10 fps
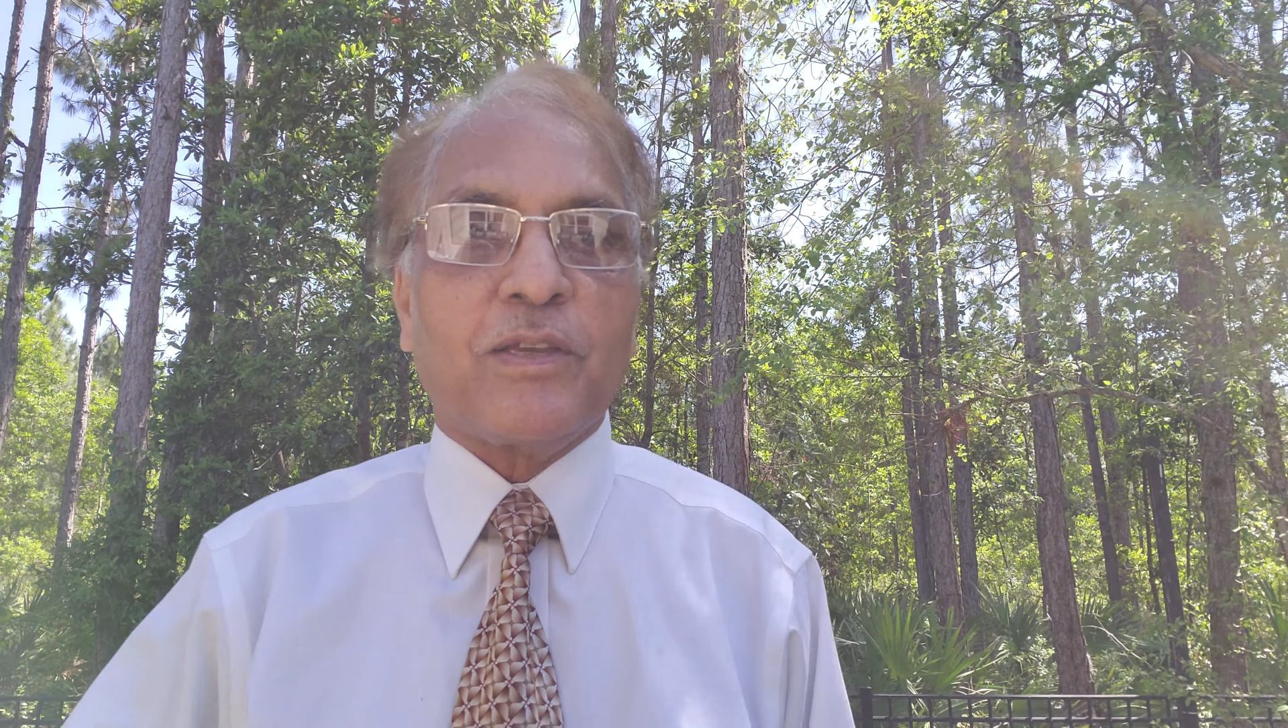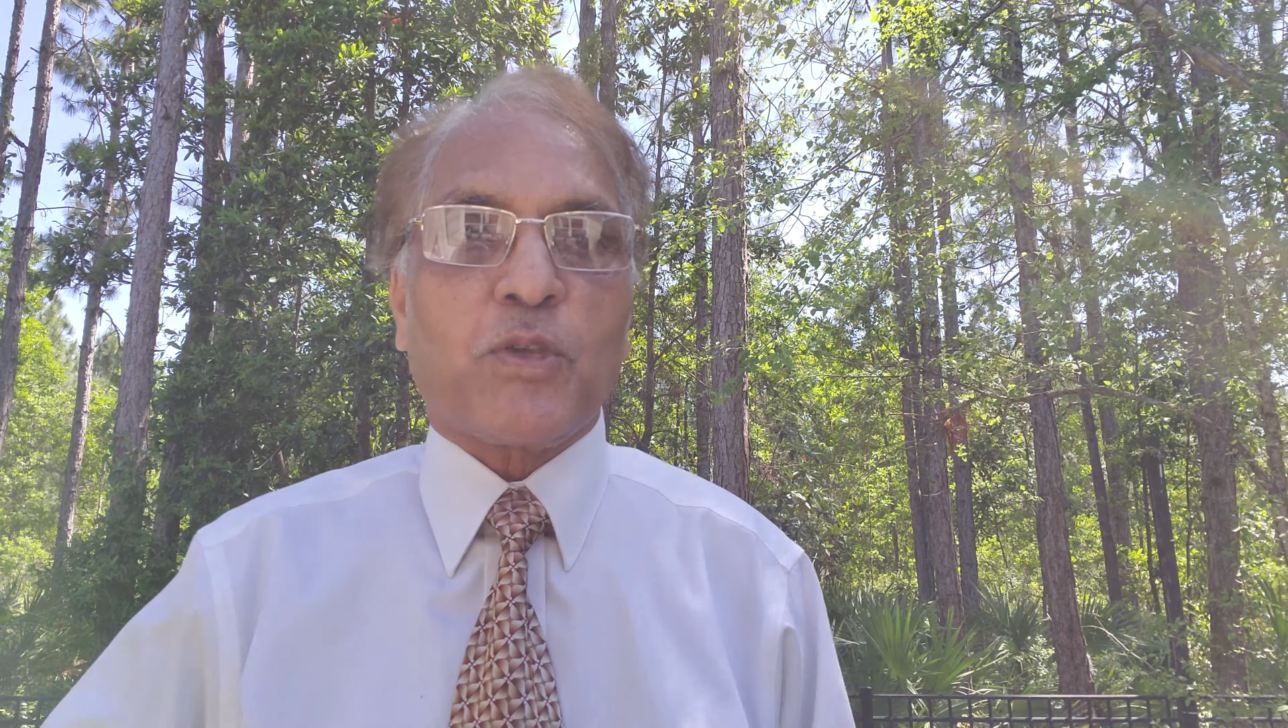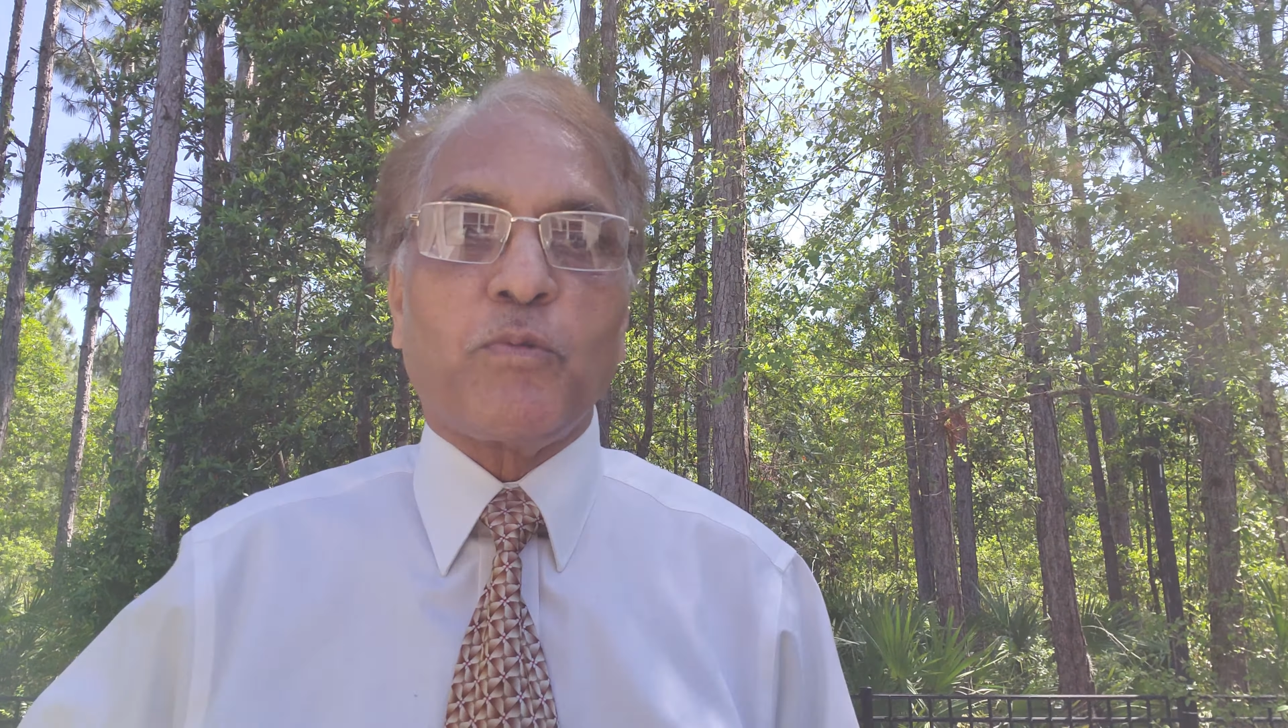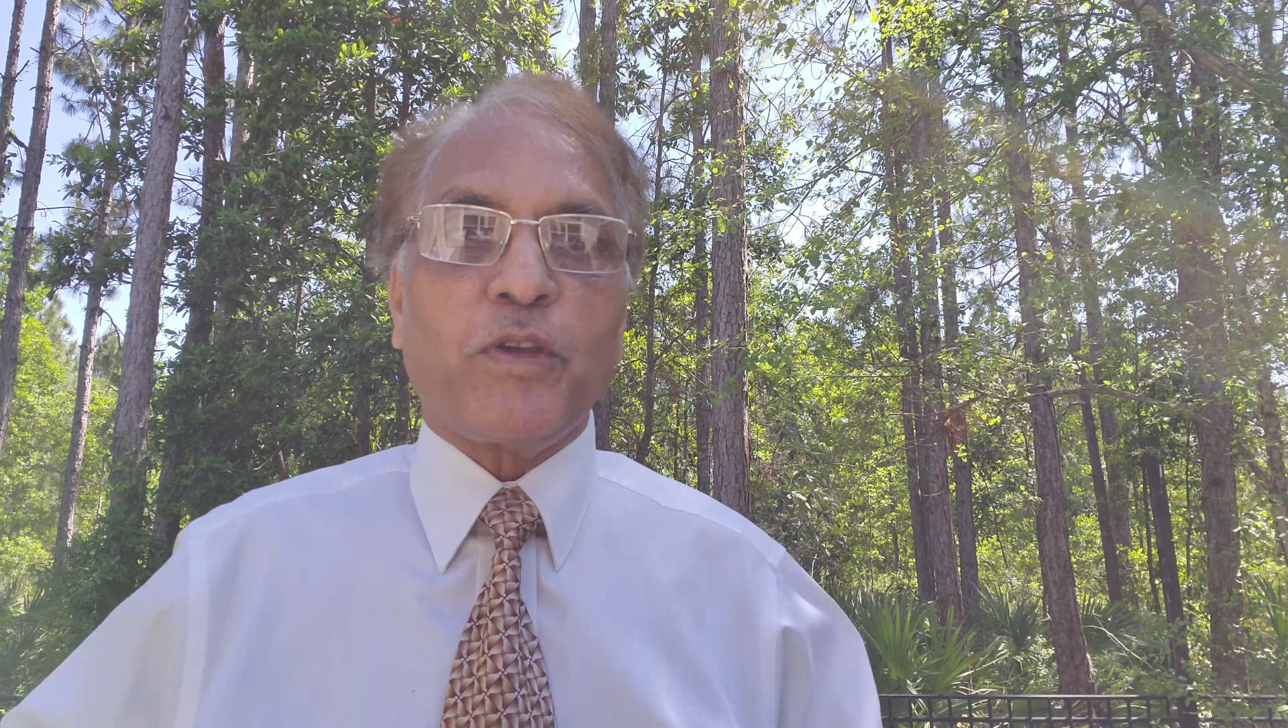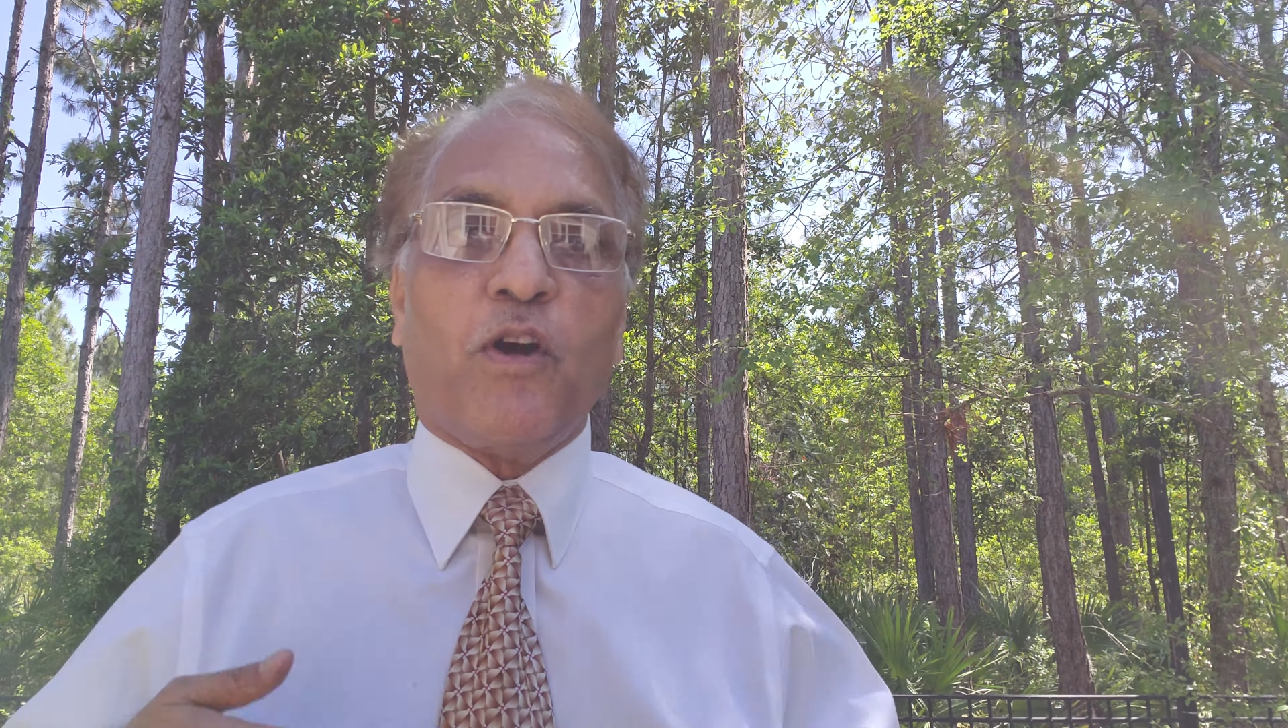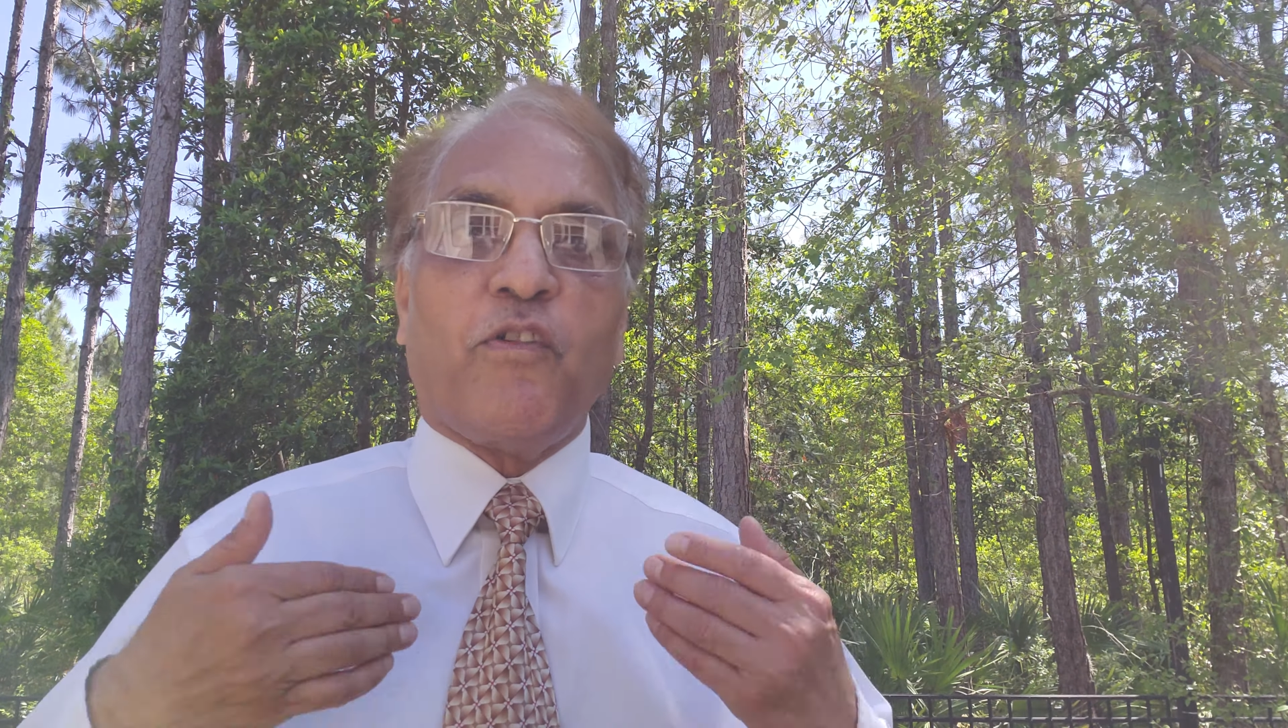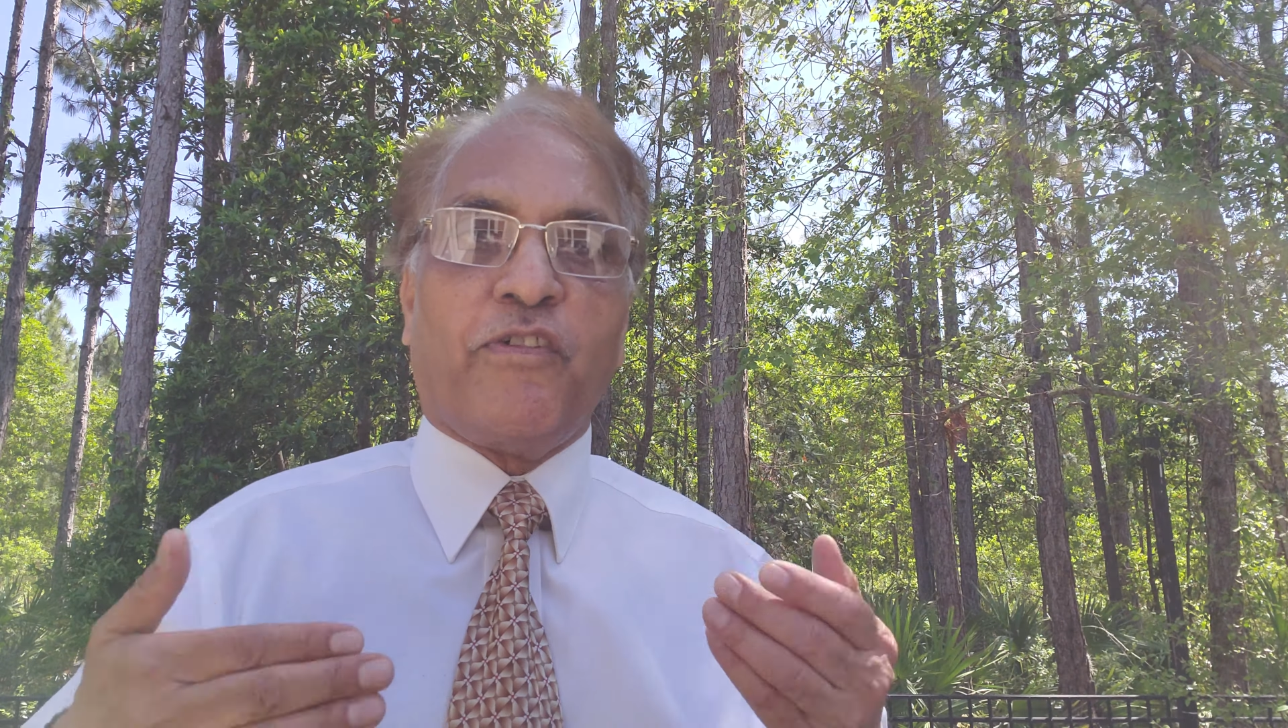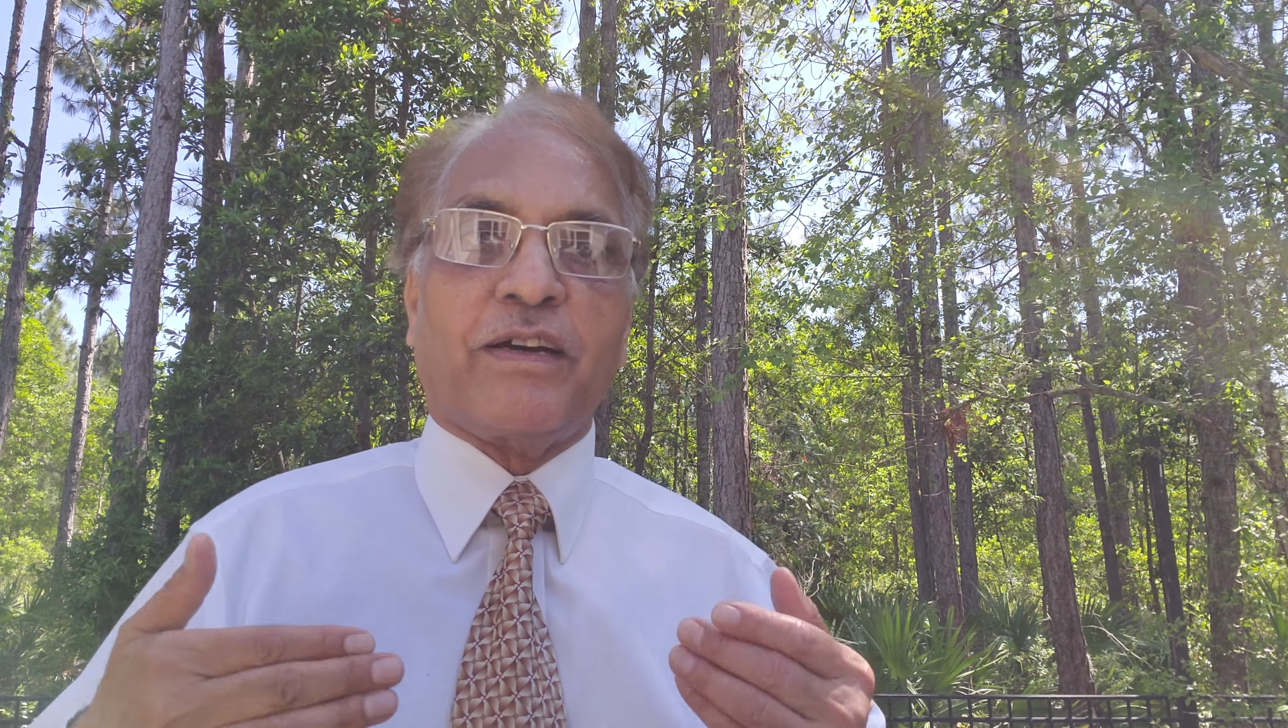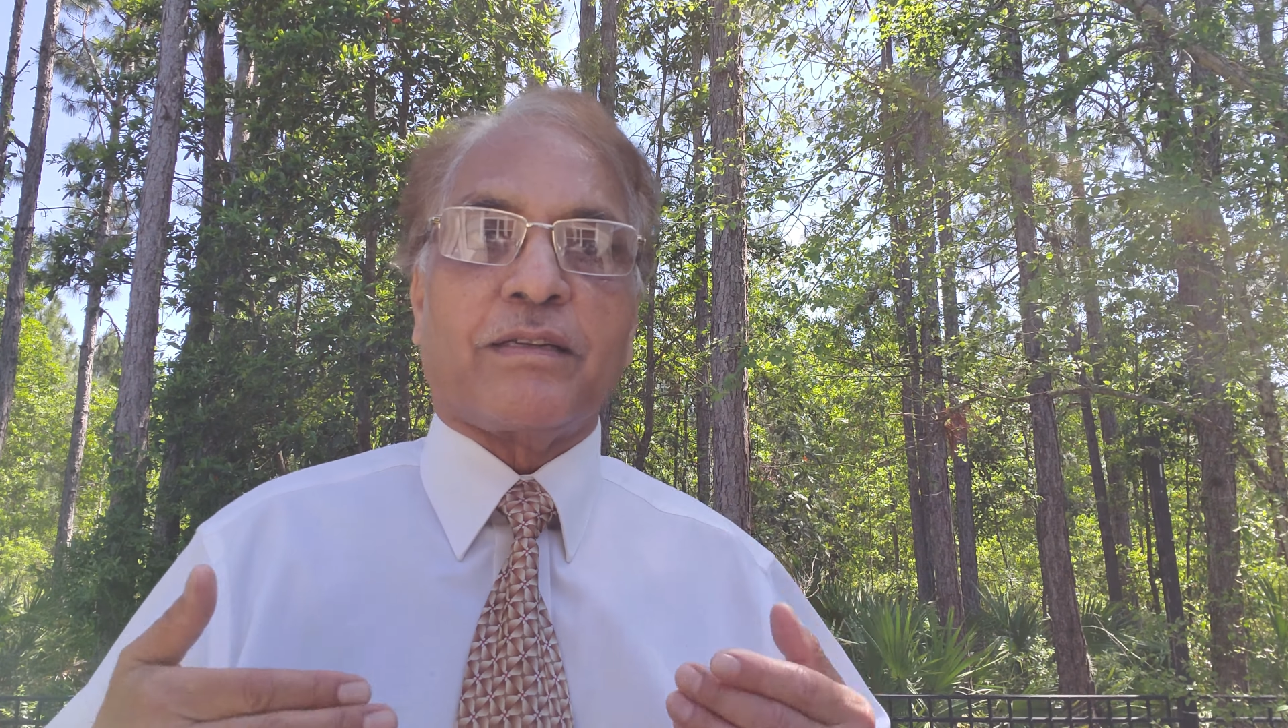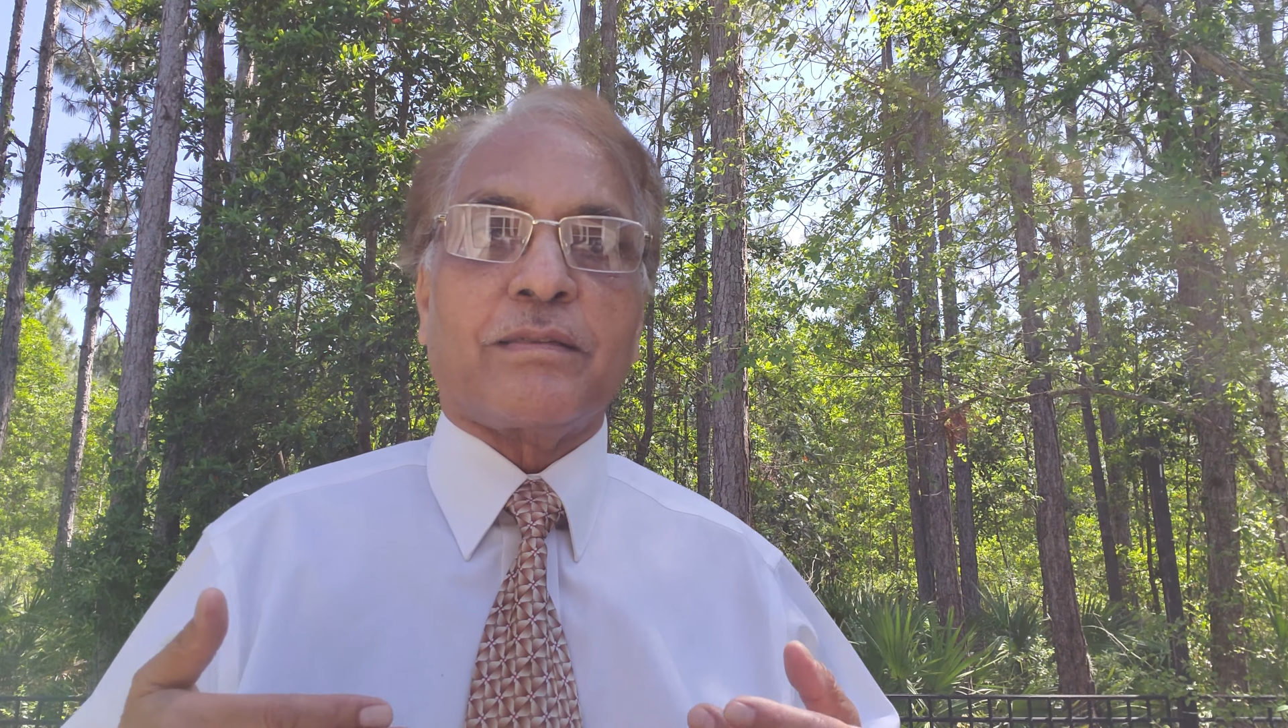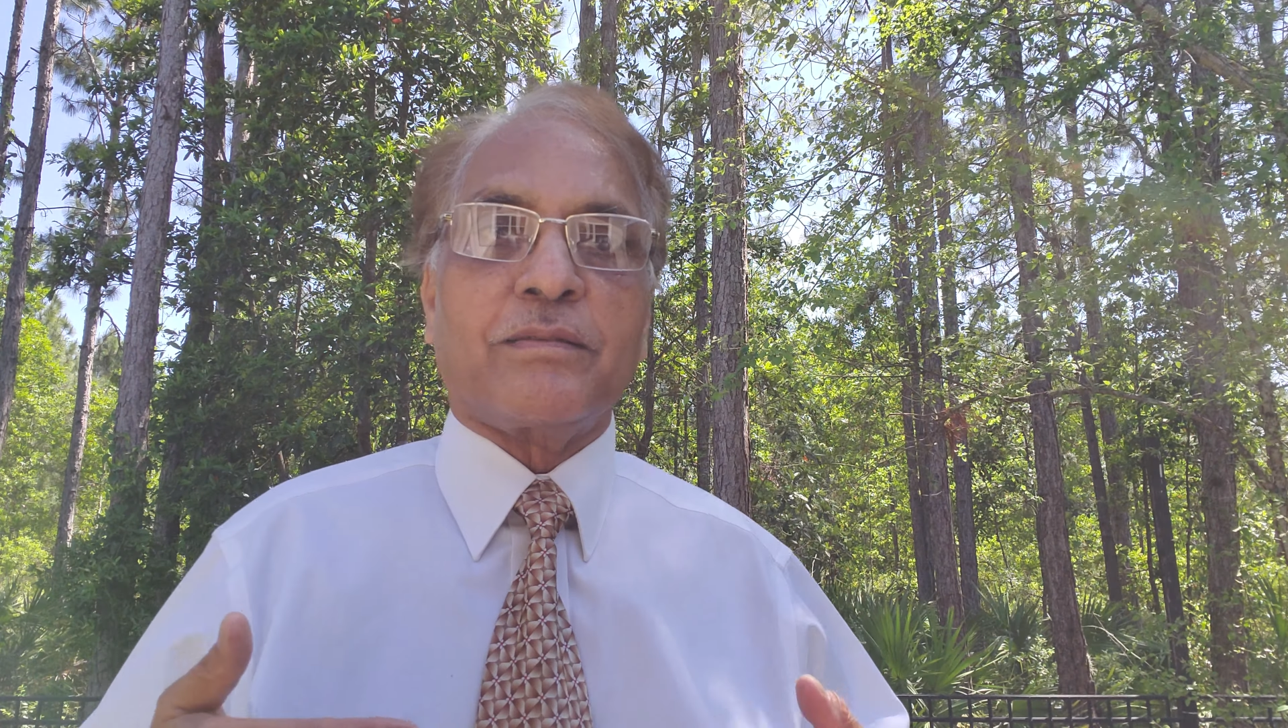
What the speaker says: So we offer